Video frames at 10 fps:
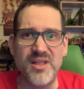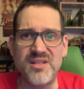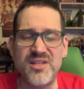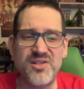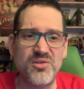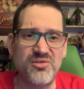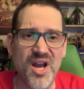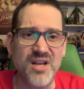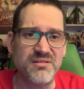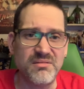This is so
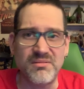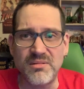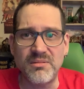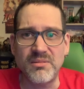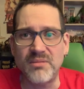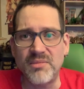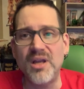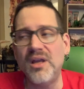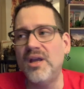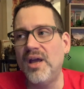trash.
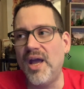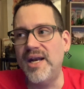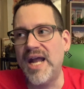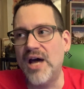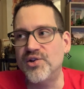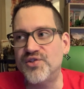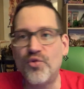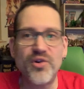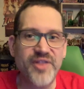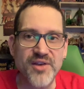And now there's
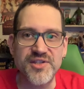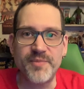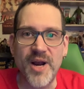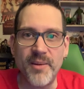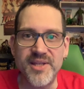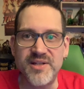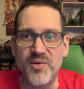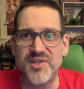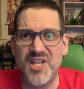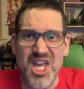four thousand Spider-Mans.
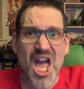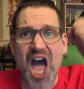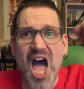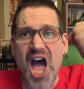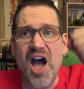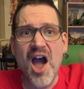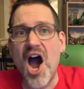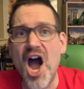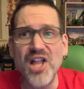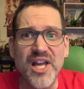Everyone's like, yeah,
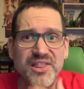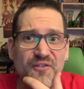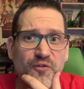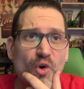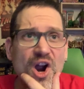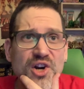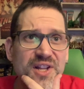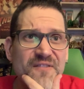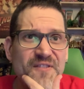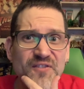I like the four
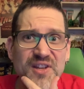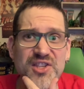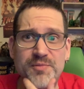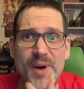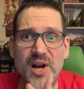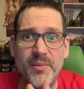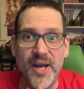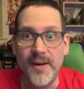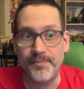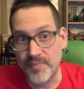hundred fiftieth
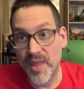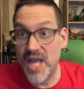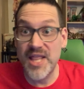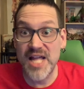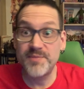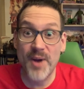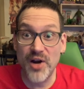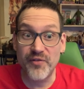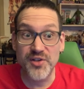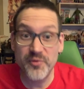Spider-Man. In that
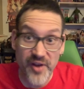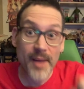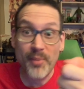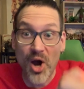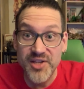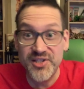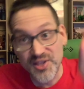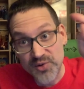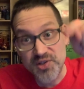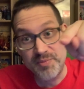Spider-Verse movie, I paused it,
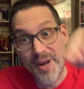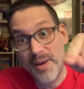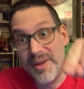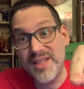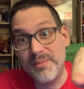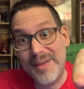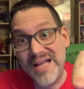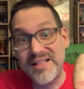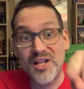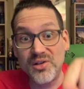and there's a Spider-Man in the
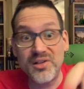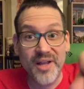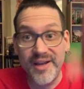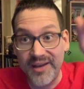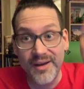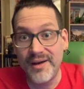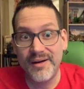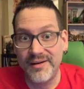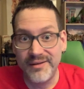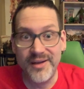back that looked like,
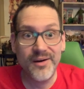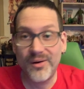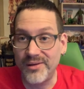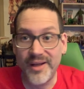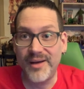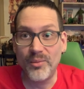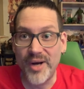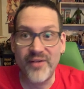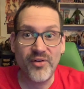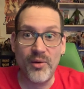you know, like
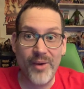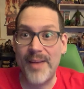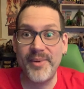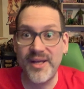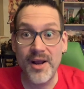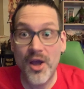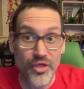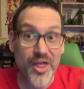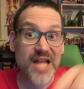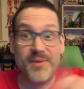whatever, a rabbit.
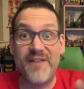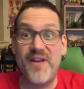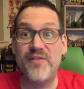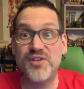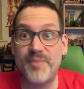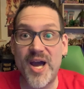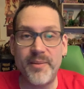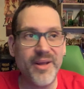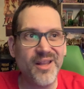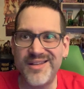That's my favorite
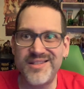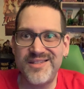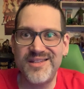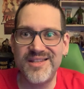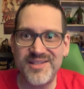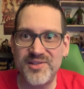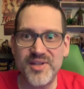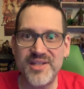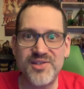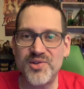Spider-Man. Like, it's just, it's
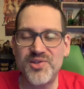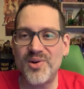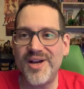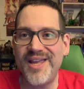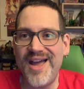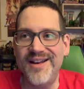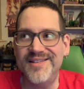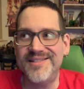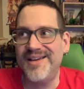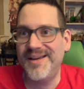just, so, so again,
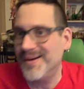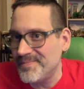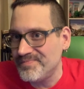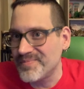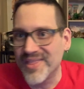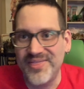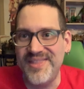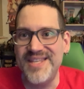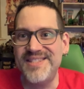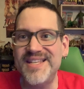it's like
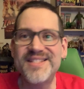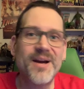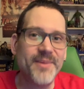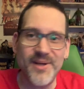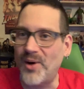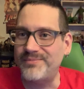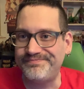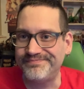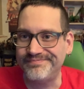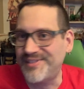these things come and go.
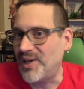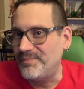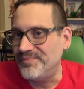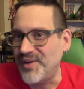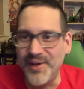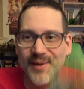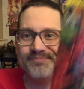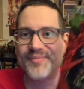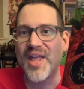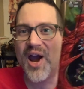So there you go.
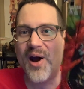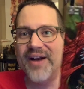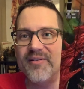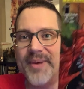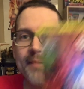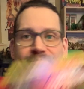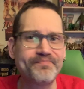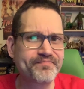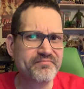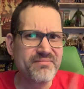All right, everybody.
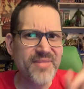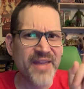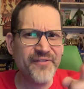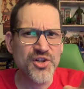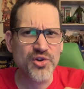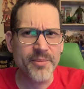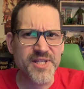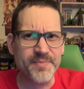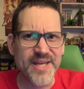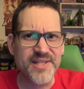If you enjoy my
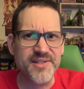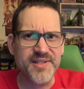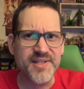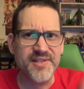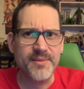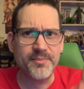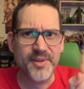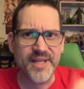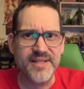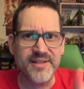space system,
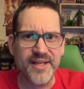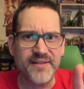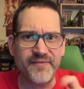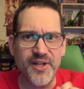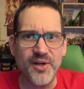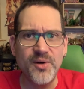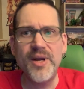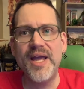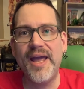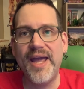please like the video
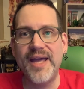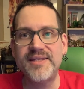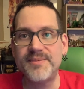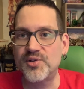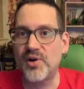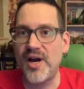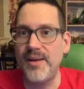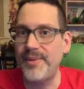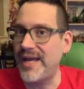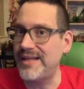and
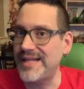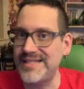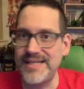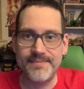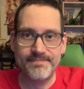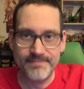subscribe. And that's it.